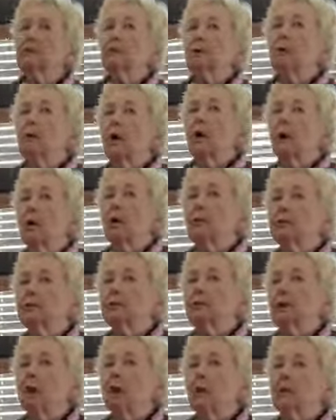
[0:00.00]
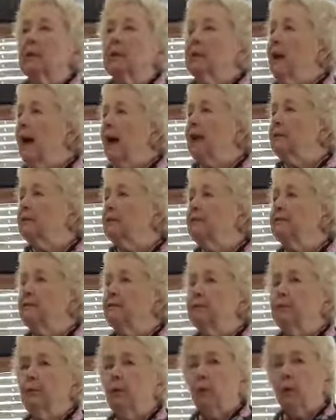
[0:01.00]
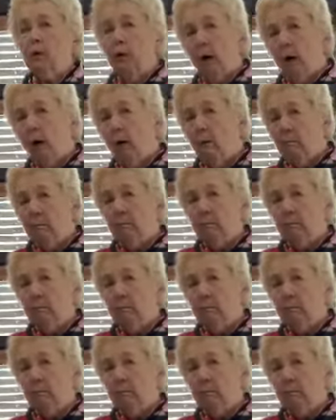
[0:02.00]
the law was called a 954 law.